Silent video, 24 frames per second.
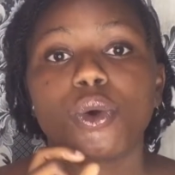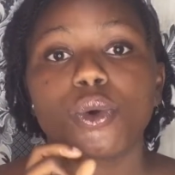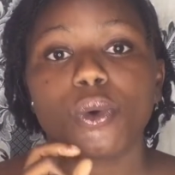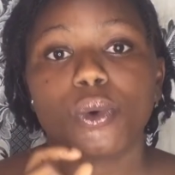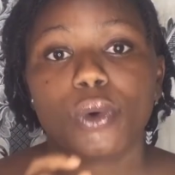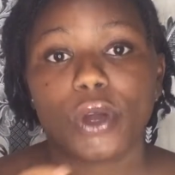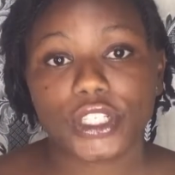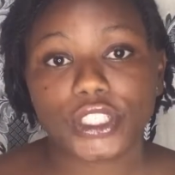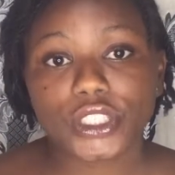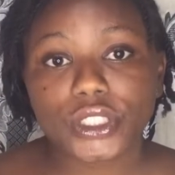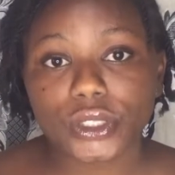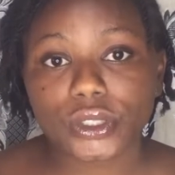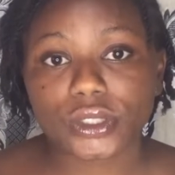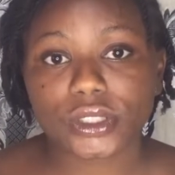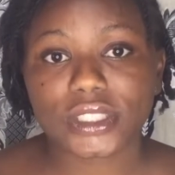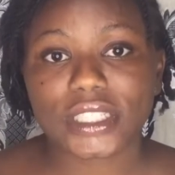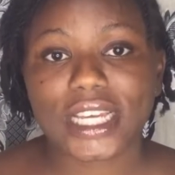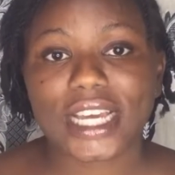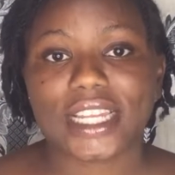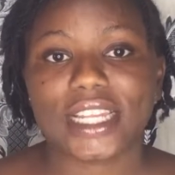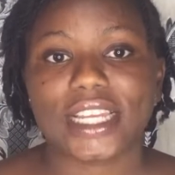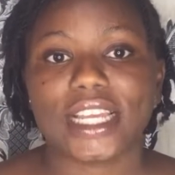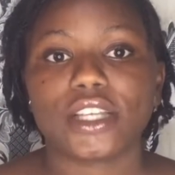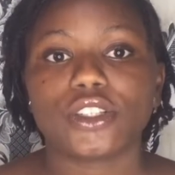question,
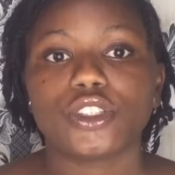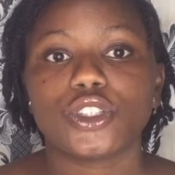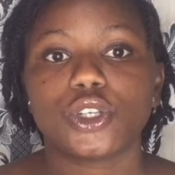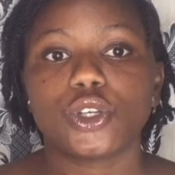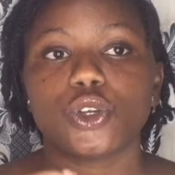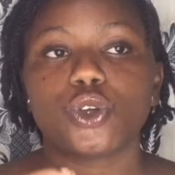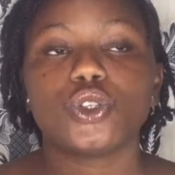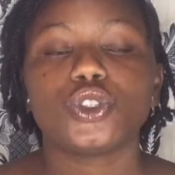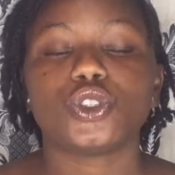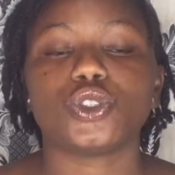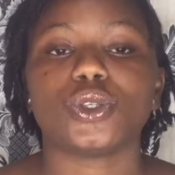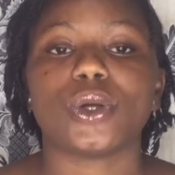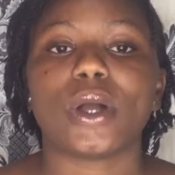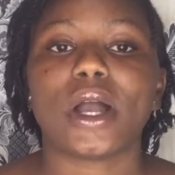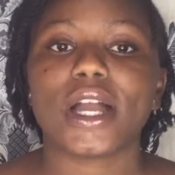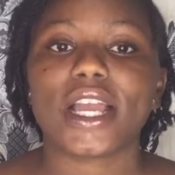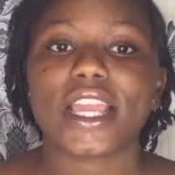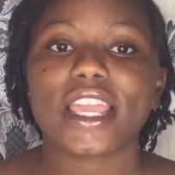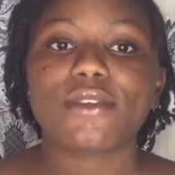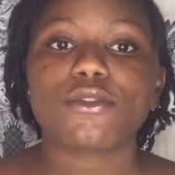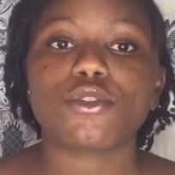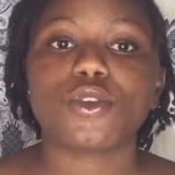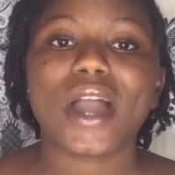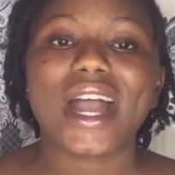and they're going to
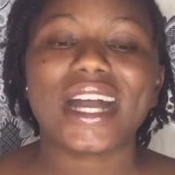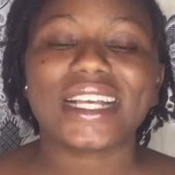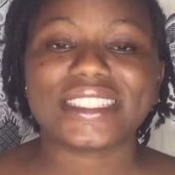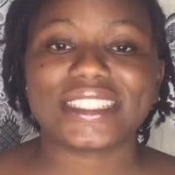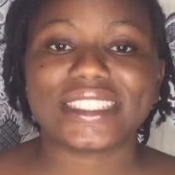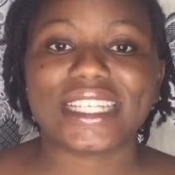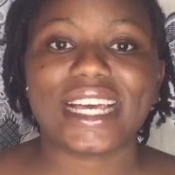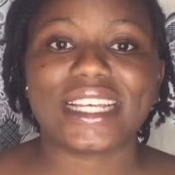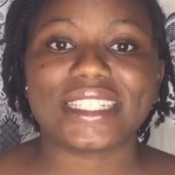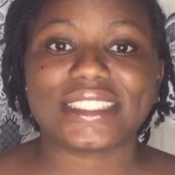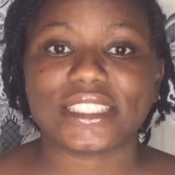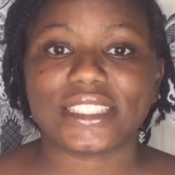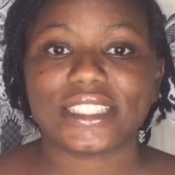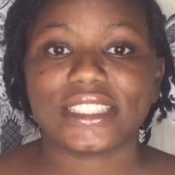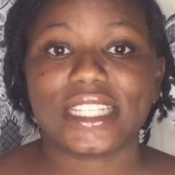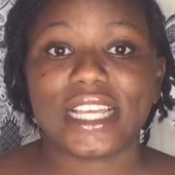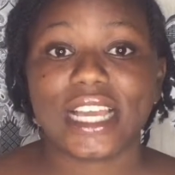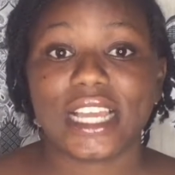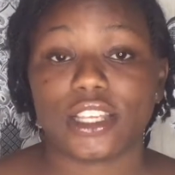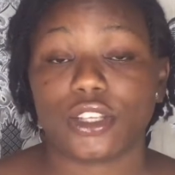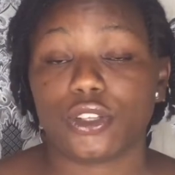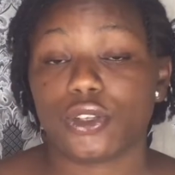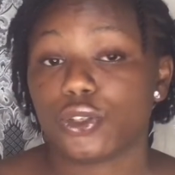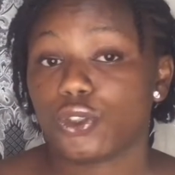give you answers
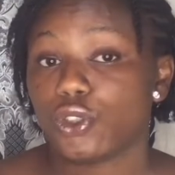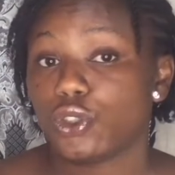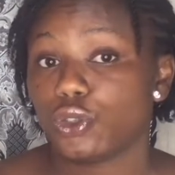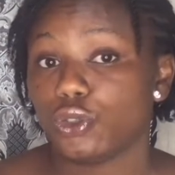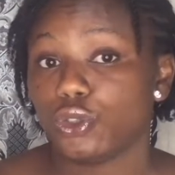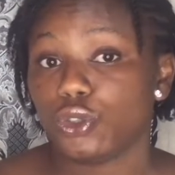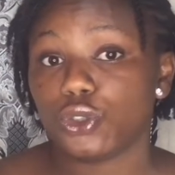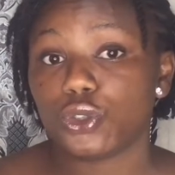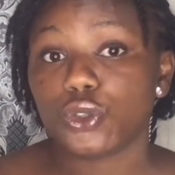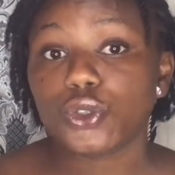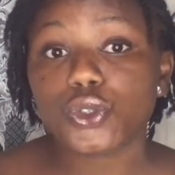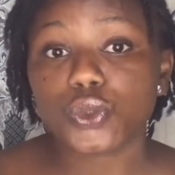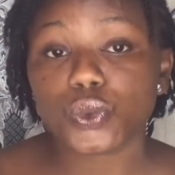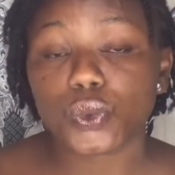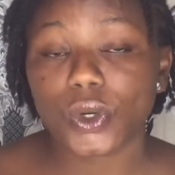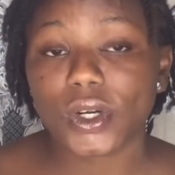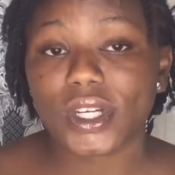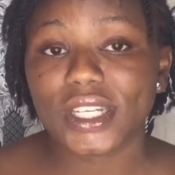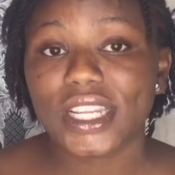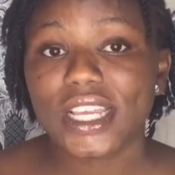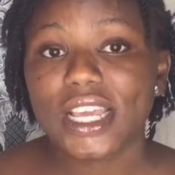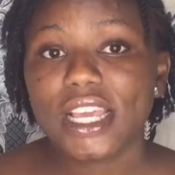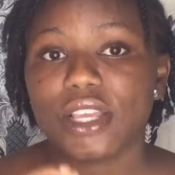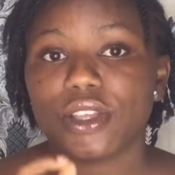that you should choose
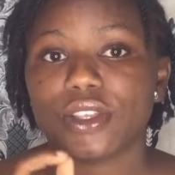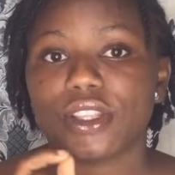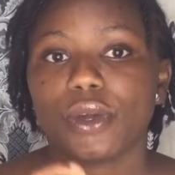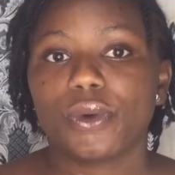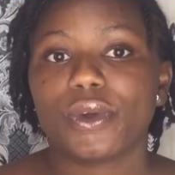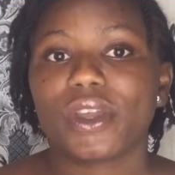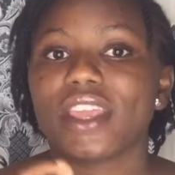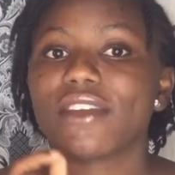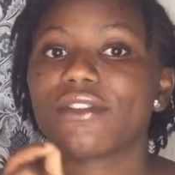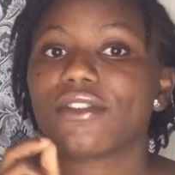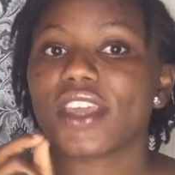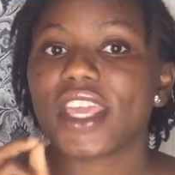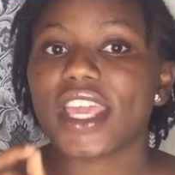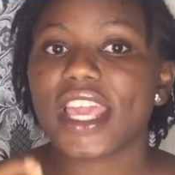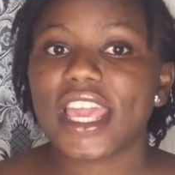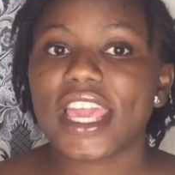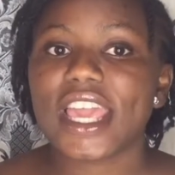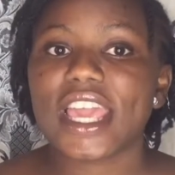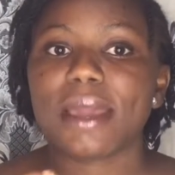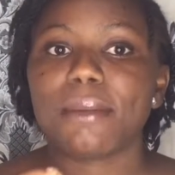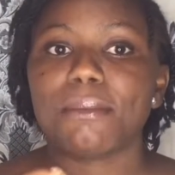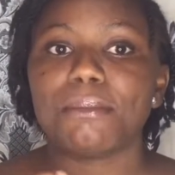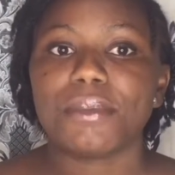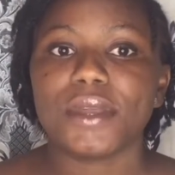one. They will give you
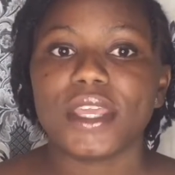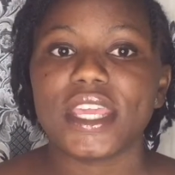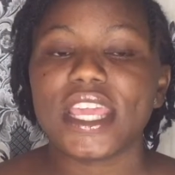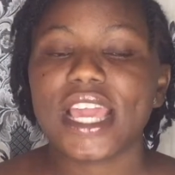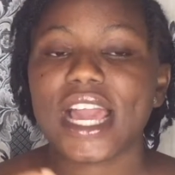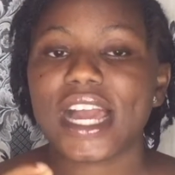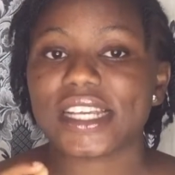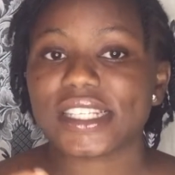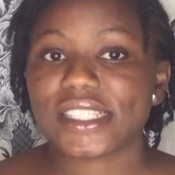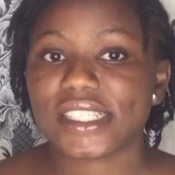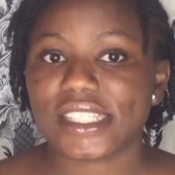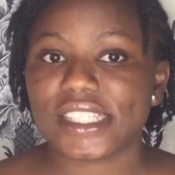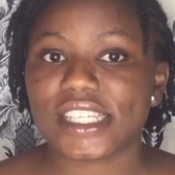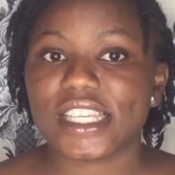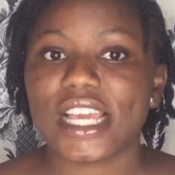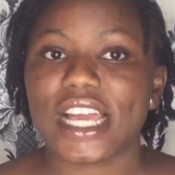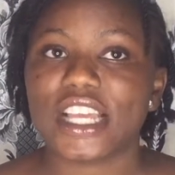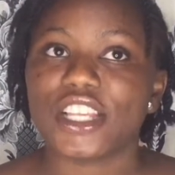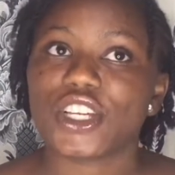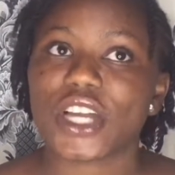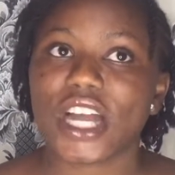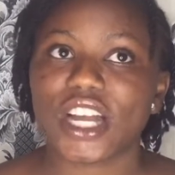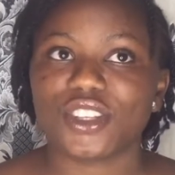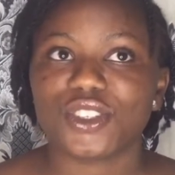A, B, and C,
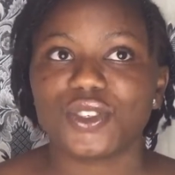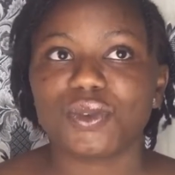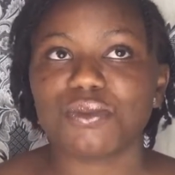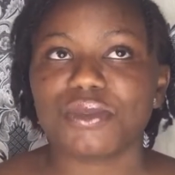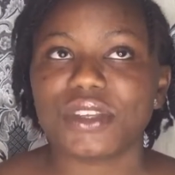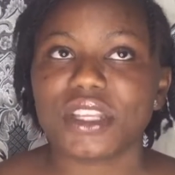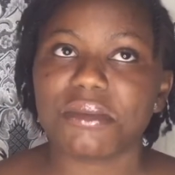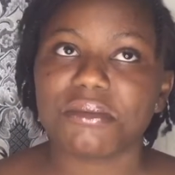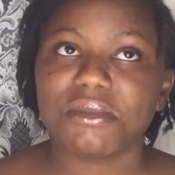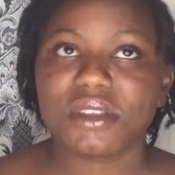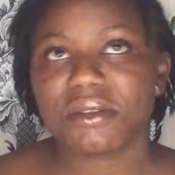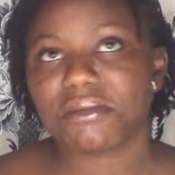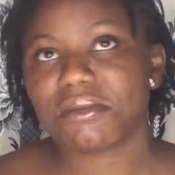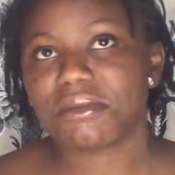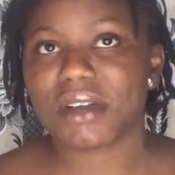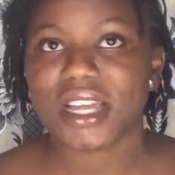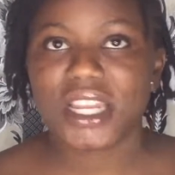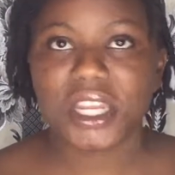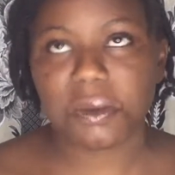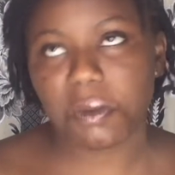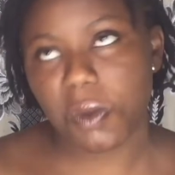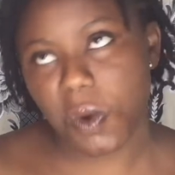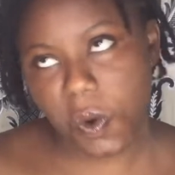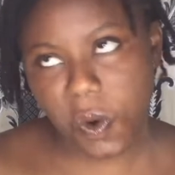and you can do mini,
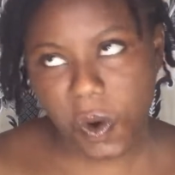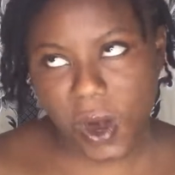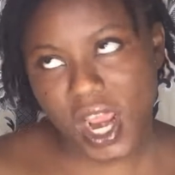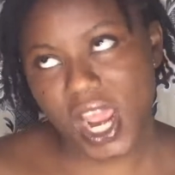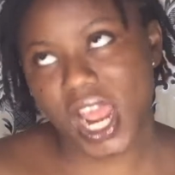mo.